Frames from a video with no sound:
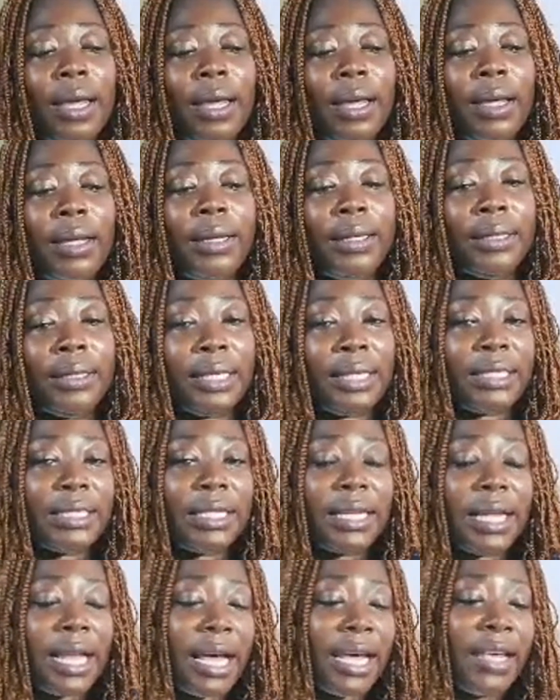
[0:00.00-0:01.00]
This
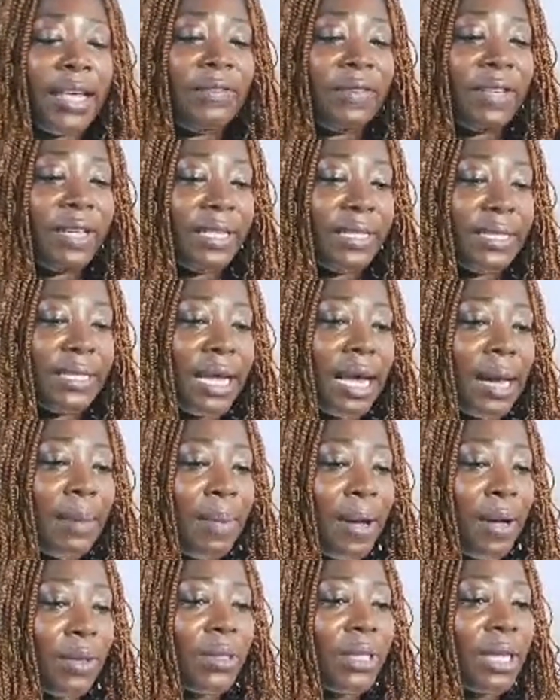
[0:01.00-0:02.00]
live is
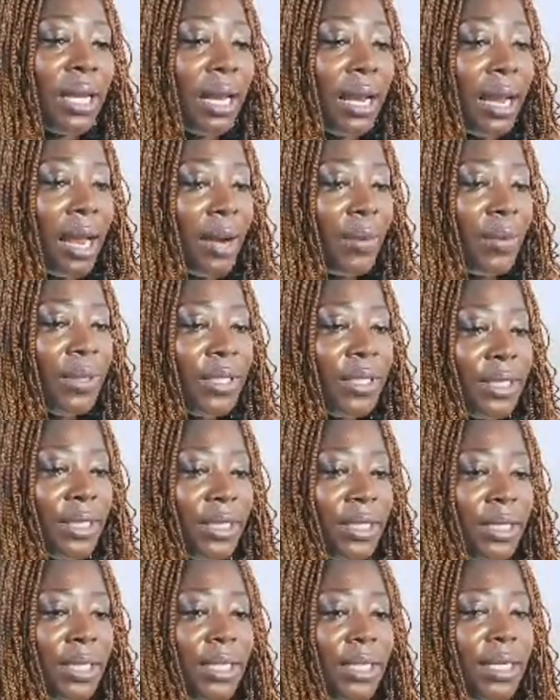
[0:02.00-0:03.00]
about
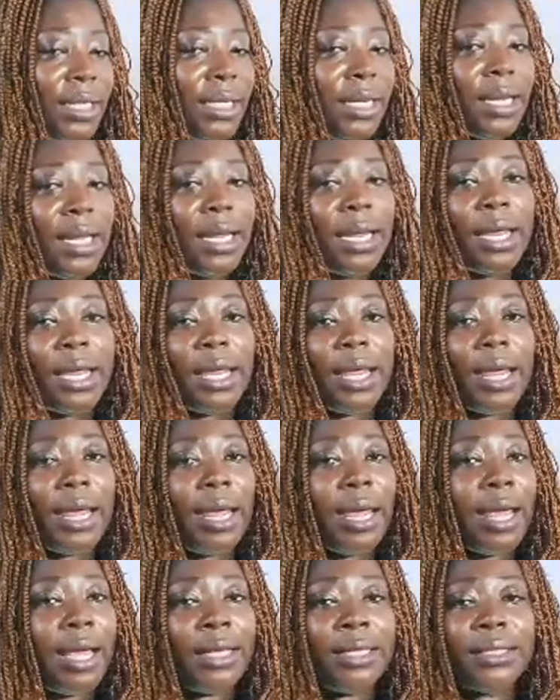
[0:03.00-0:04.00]
clarity
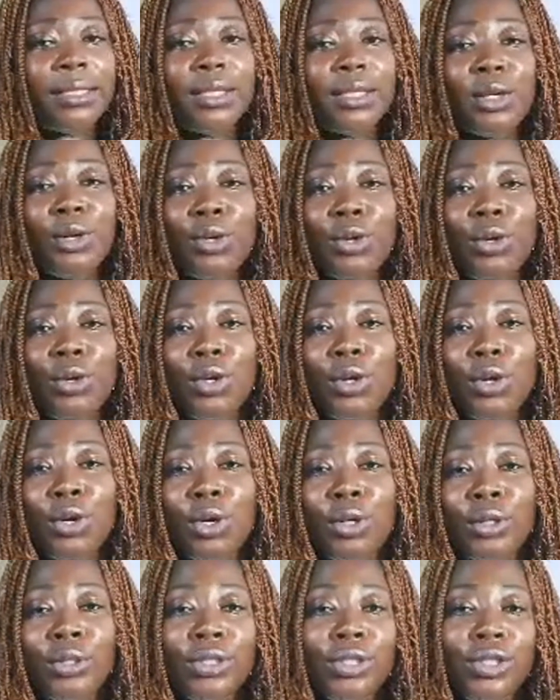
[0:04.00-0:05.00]
and
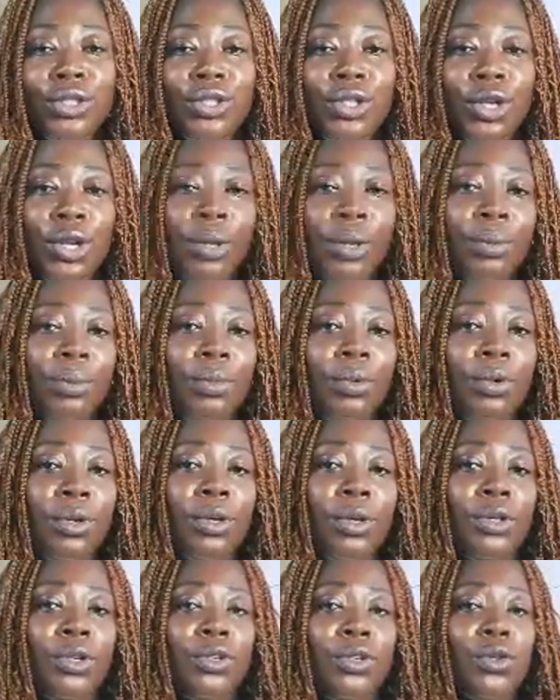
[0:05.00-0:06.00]
not shame.
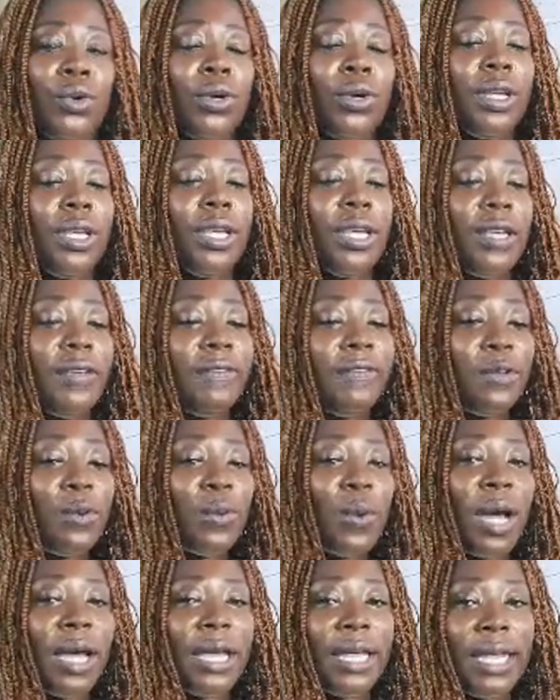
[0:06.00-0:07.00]
So if you
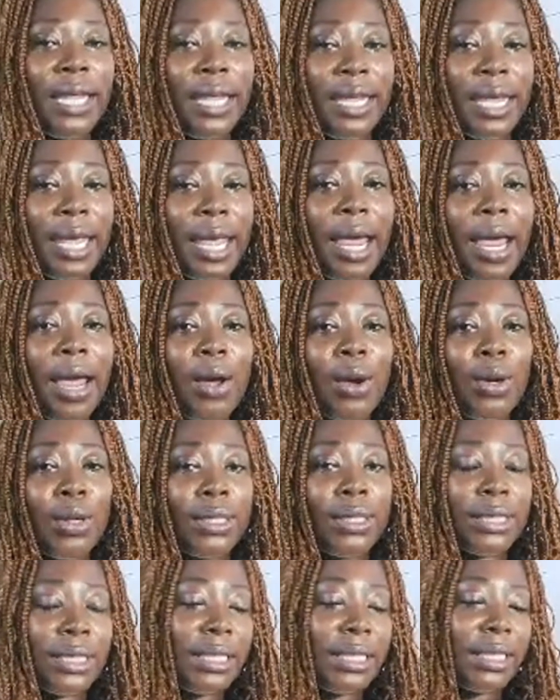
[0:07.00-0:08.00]
are here
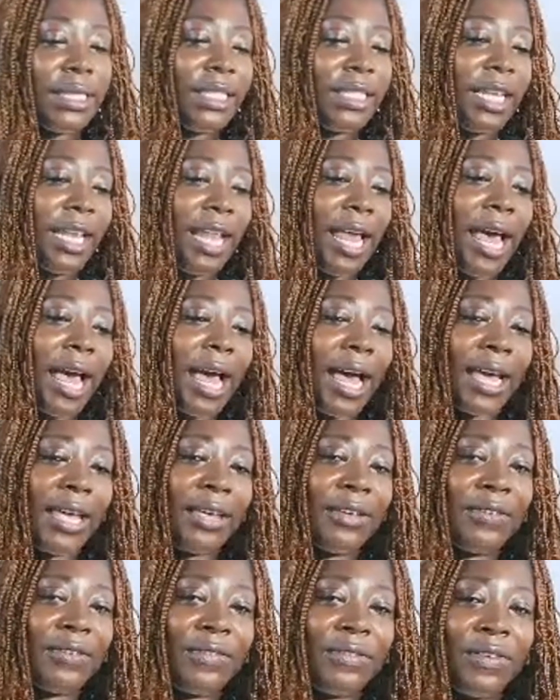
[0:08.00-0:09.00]
on this
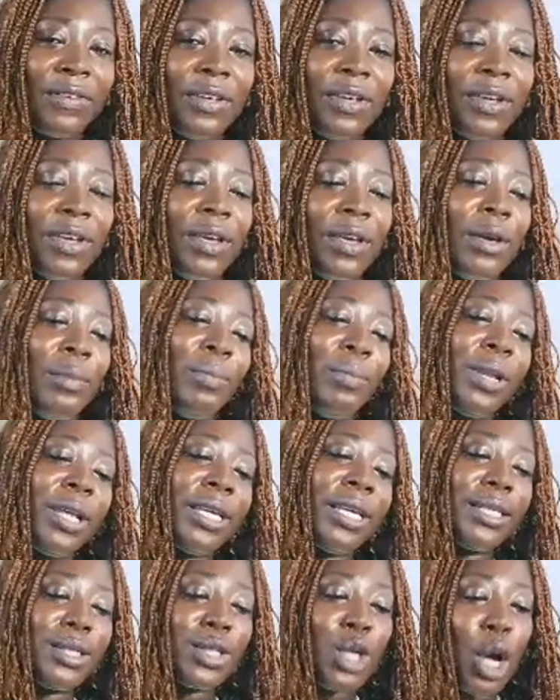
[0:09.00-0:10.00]
live,
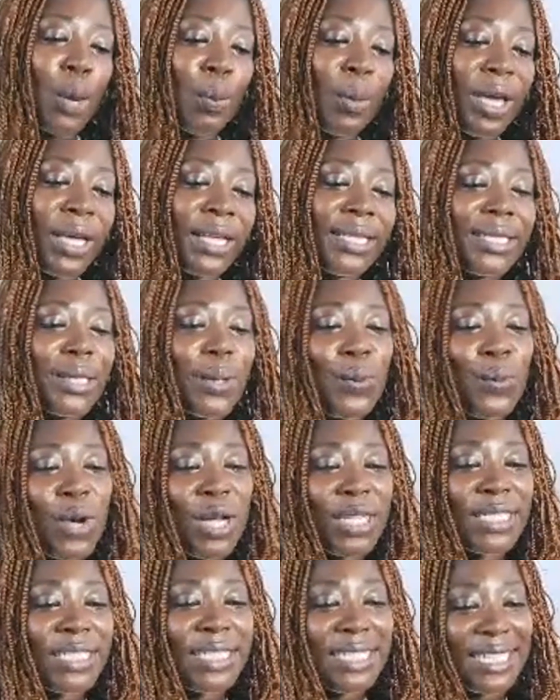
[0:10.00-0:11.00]
please comment
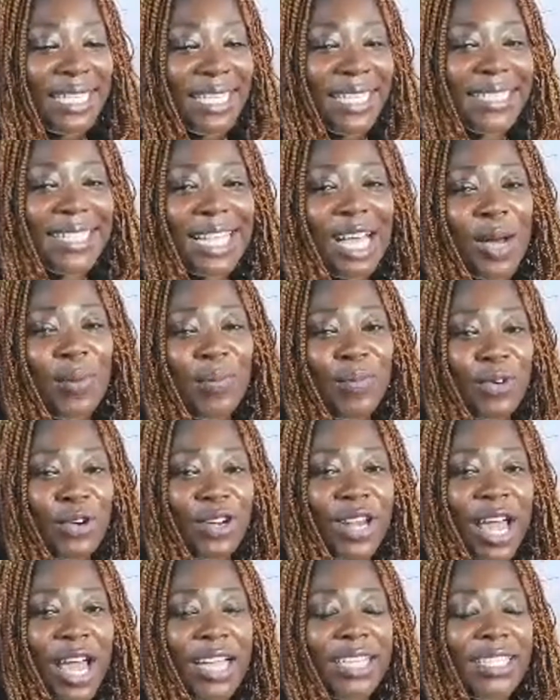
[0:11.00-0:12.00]
what digital
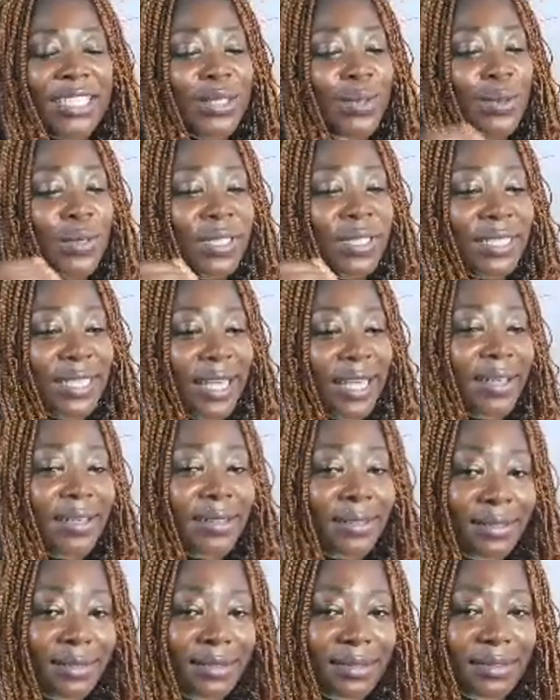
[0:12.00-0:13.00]
products you sell